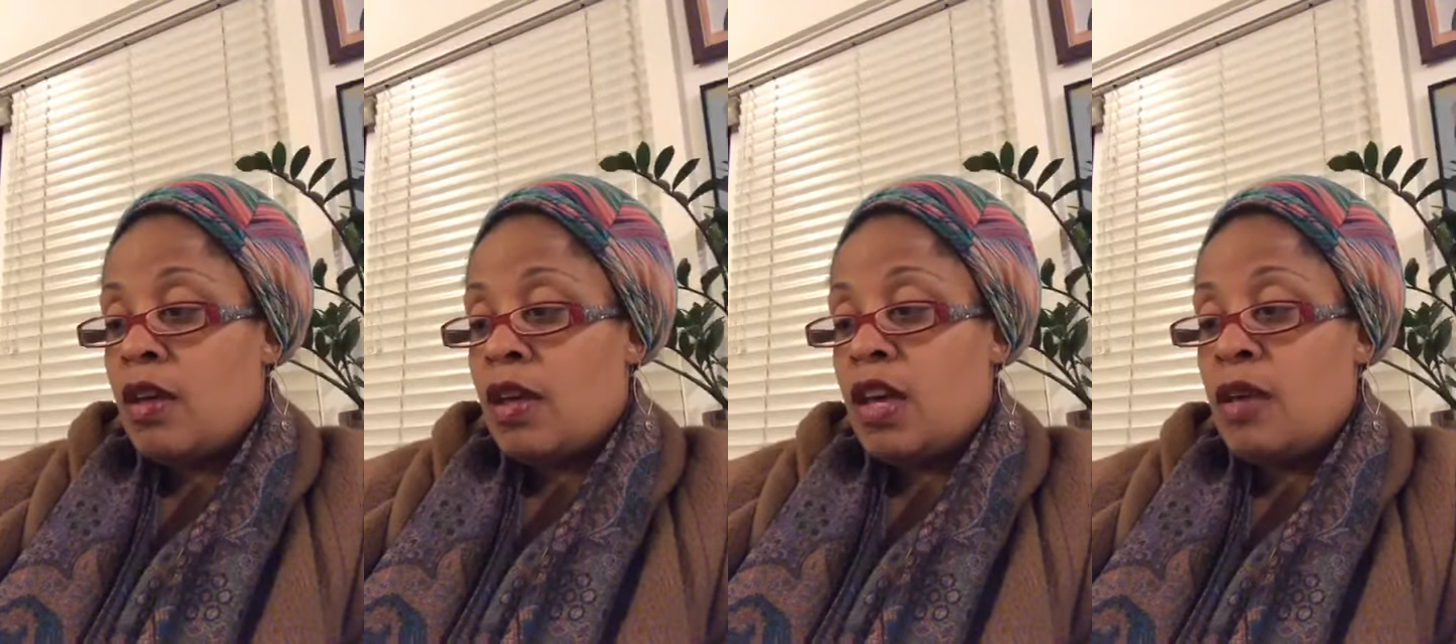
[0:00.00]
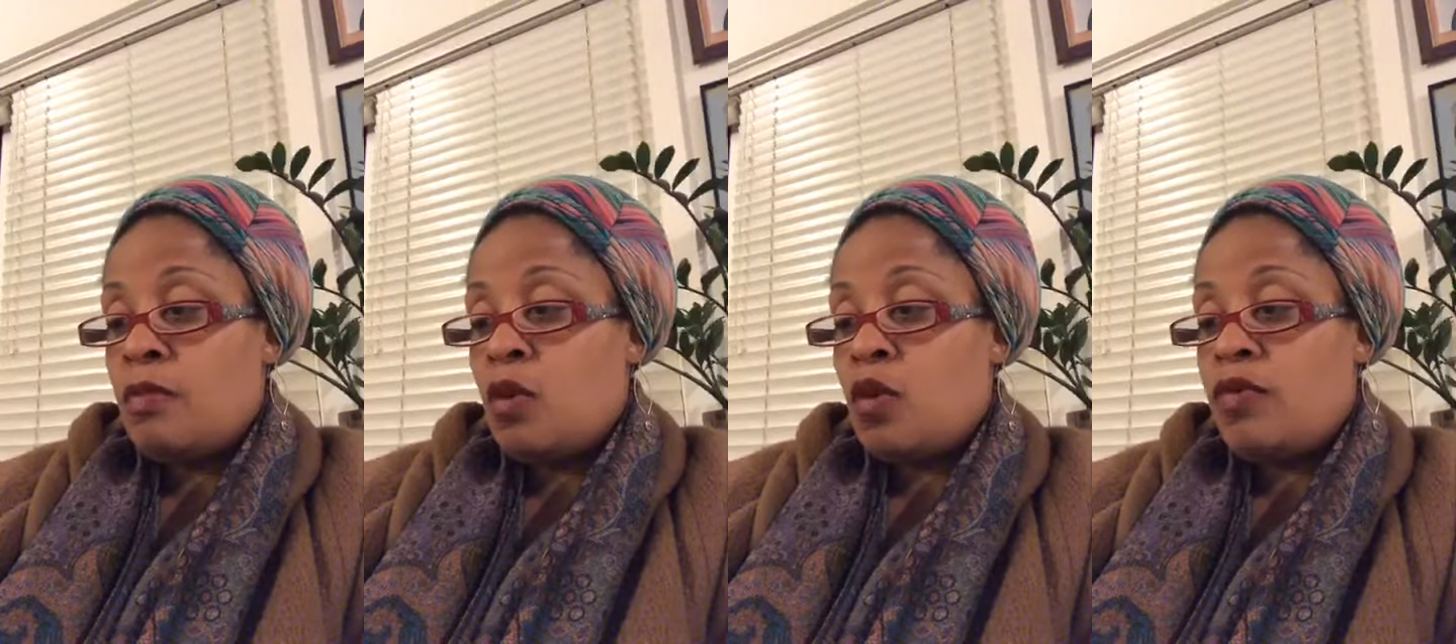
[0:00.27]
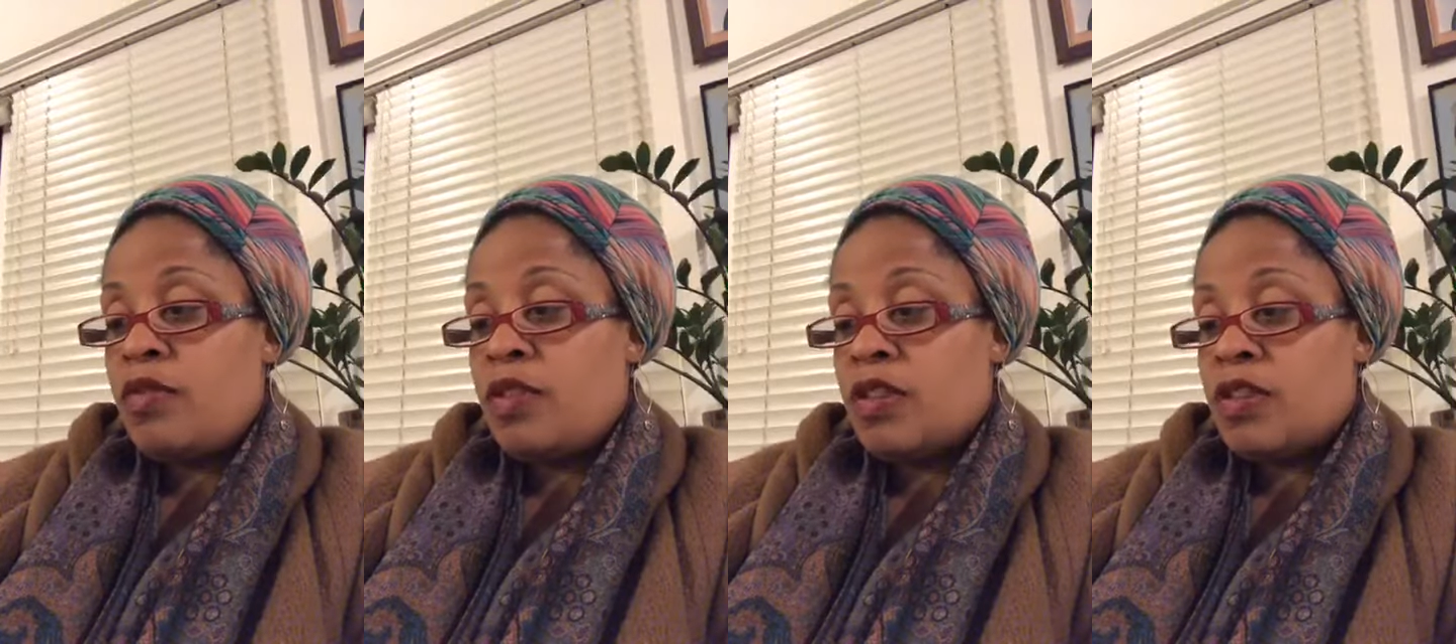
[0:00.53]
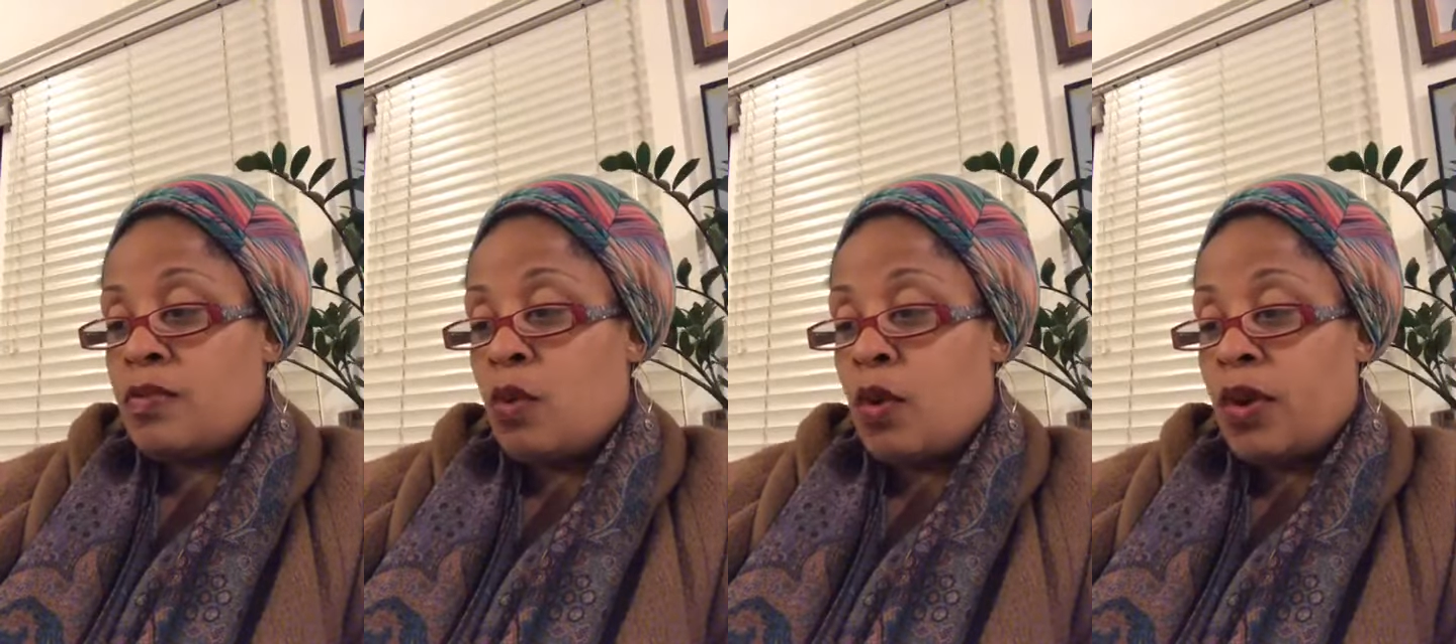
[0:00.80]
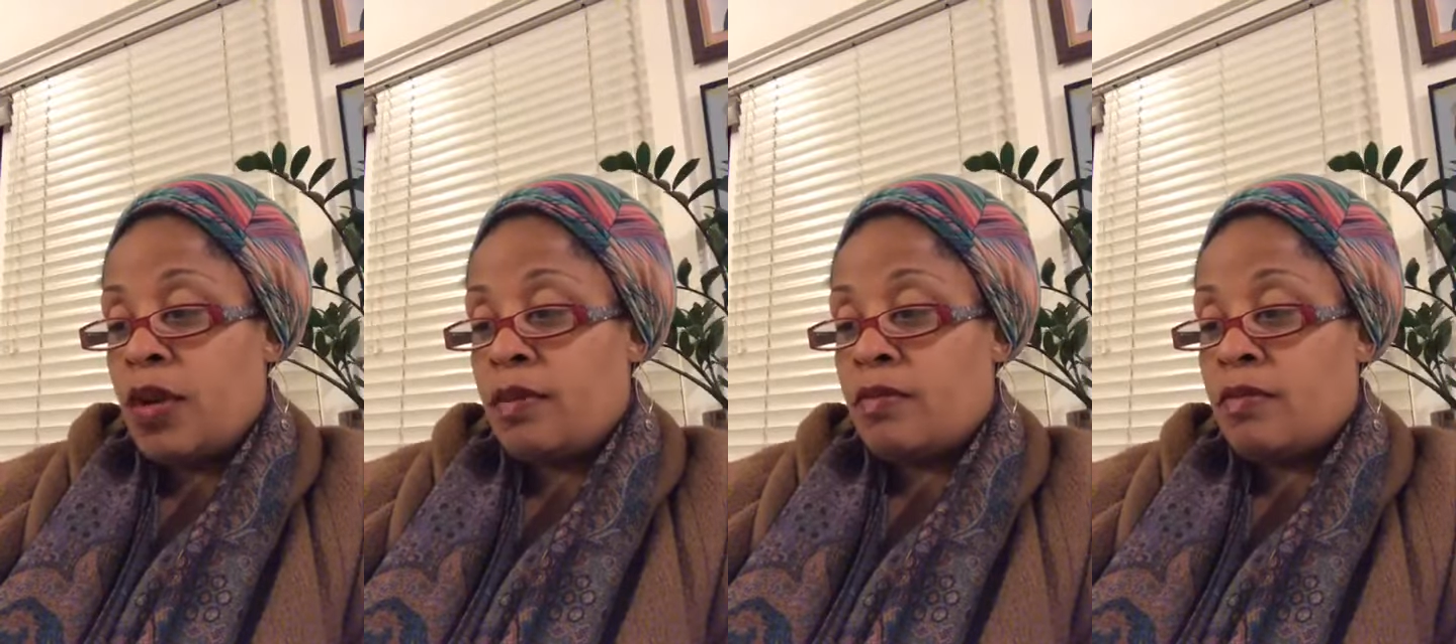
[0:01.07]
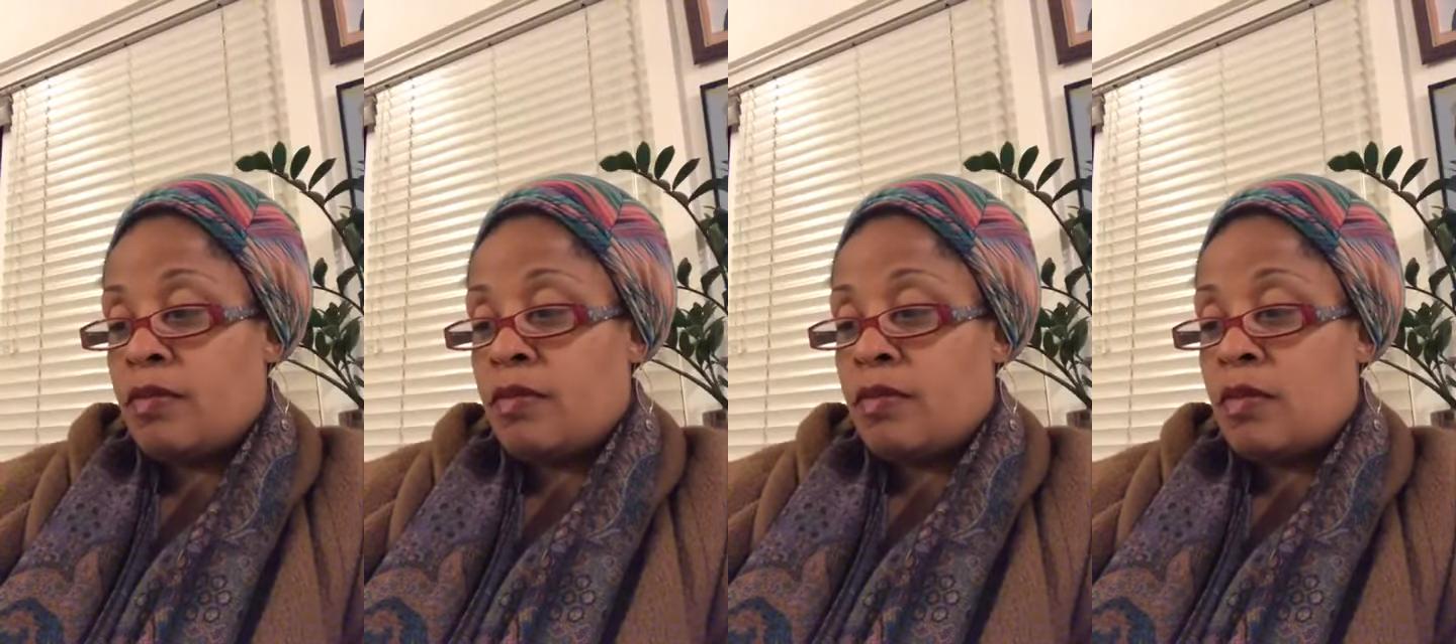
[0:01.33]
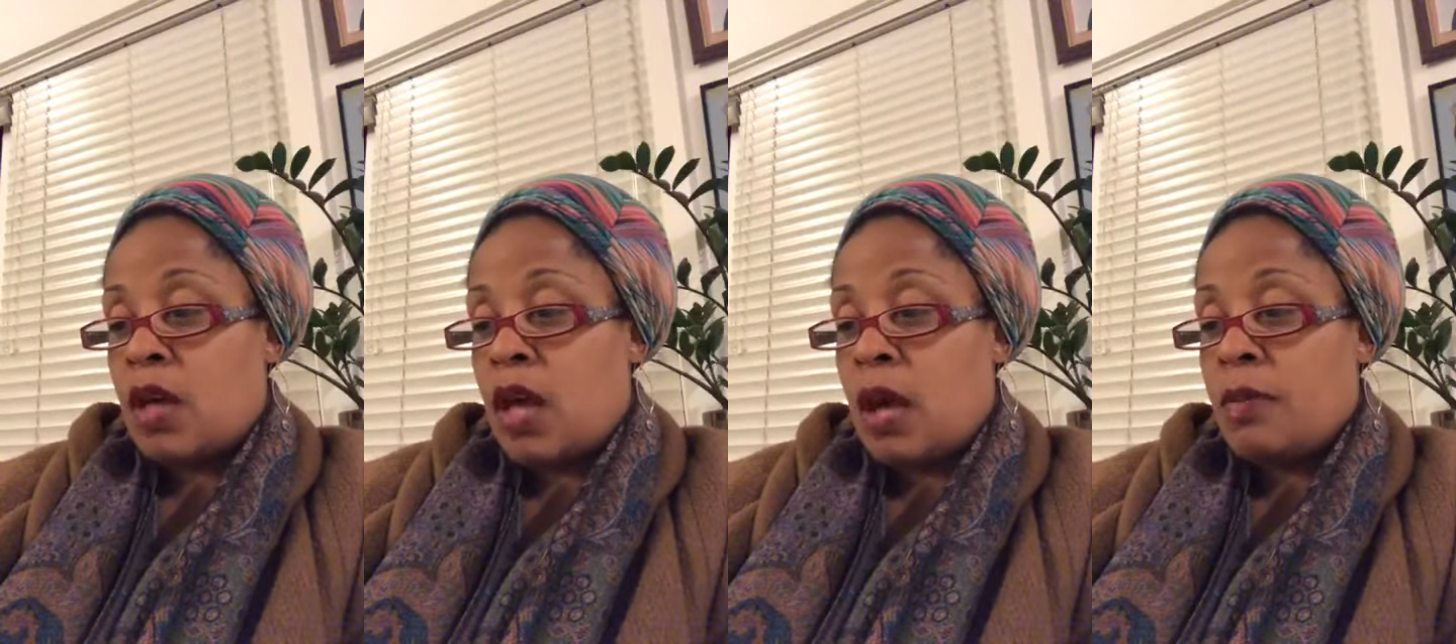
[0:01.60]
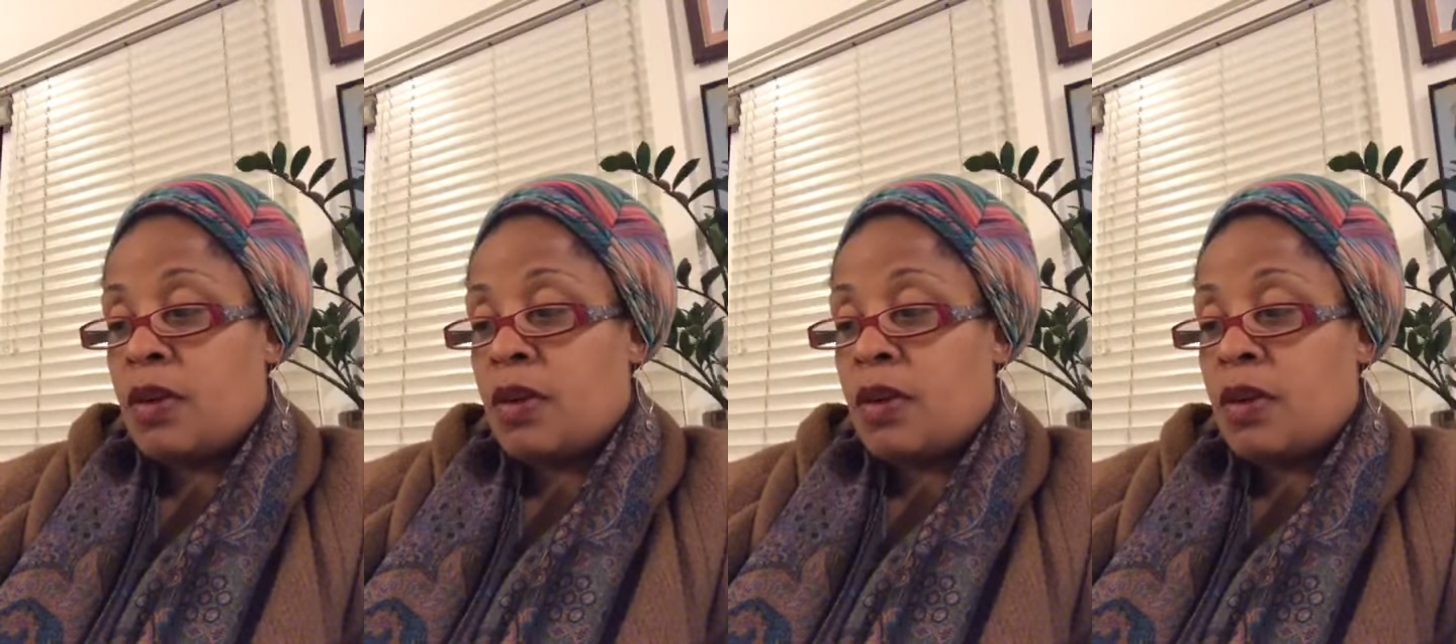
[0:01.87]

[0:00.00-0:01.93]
He moved this morning. I'm